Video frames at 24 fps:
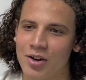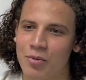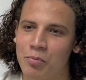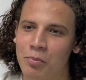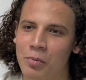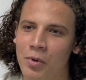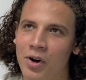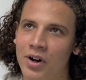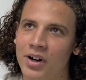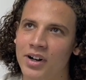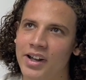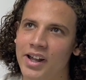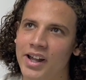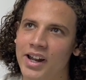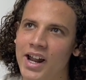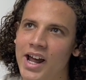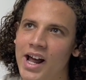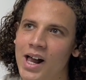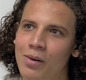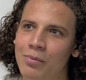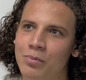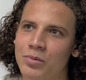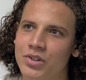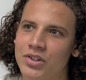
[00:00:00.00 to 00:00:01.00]
but it
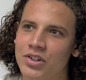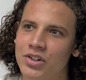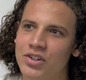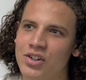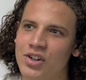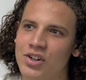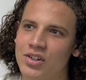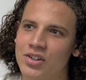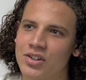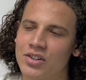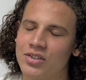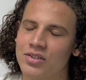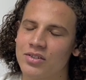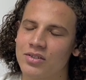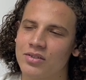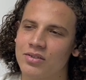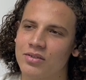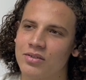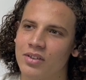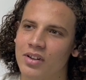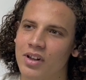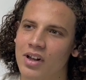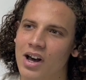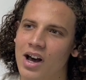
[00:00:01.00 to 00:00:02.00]
helps to just
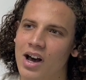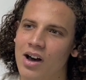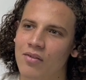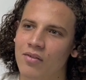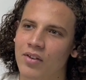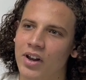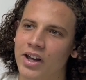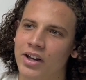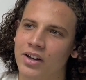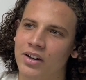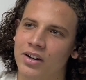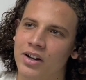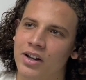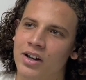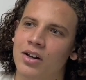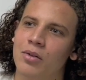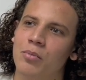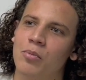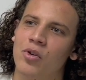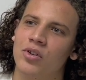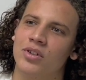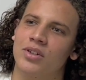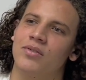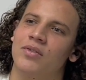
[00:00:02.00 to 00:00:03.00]
have like an inner
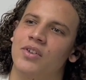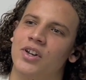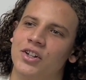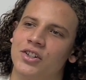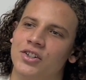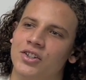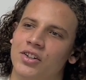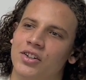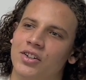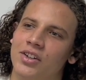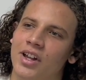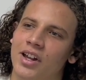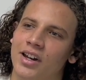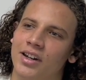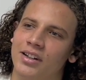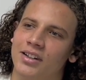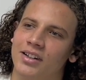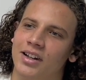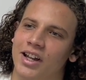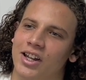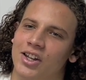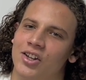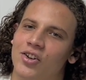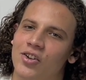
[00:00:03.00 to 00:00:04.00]
motivation that,
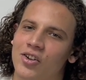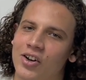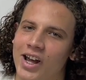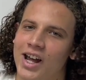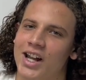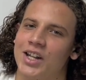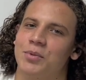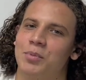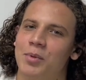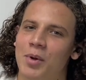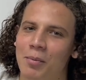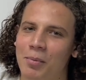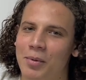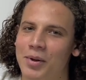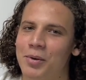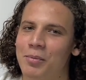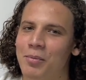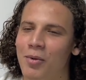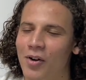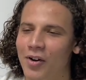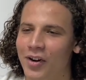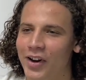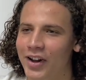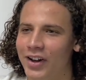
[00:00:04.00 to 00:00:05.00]
like, you know, gets me up in the
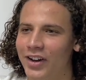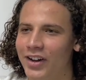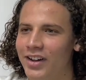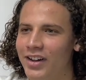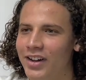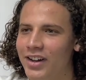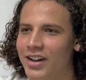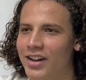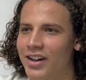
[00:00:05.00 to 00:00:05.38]
morning